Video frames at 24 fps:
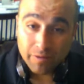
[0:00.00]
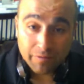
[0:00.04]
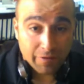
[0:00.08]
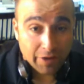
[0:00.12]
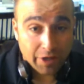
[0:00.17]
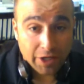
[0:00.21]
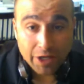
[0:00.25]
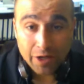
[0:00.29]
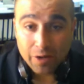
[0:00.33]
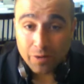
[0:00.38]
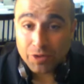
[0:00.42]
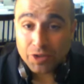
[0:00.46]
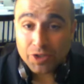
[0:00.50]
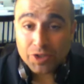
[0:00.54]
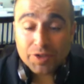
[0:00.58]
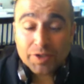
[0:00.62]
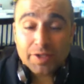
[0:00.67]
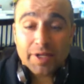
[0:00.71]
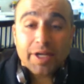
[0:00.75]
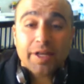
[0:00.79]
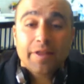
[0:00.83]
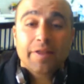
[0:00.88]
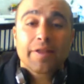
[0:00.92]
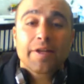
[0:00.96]
a video just
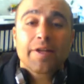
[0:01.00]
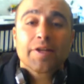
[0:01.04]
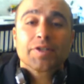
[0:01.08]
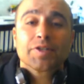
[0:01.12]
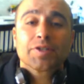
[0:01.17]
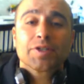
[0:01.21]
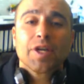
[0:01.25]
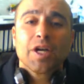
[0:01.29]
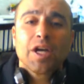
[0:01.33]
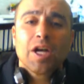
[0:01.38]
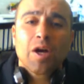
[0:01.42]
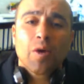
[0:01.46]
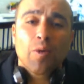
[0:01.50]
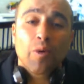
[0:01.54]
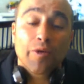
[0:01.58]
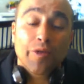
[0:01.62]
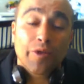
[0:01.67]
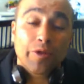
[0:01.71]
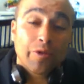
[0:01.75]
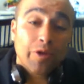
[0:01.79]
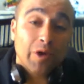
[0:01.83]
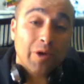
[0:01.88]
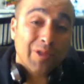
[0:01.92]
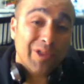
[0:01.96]
like this with
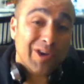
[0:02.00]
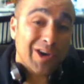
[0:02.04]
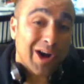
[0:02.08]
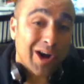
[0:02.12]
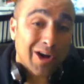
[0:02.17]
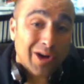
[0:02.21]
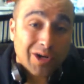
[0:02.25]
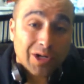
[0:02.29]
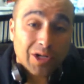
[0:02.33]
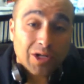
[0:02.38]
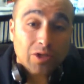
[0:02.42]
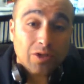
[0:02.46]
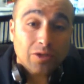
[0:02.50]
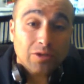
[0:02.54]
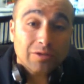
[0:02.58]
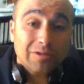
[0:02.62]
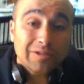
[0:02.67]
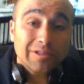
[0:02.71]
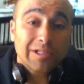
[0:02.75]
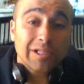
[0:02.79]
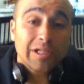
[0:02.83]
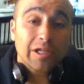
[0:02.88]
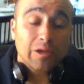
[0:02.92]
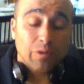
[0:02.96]
an
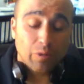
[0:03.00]
article,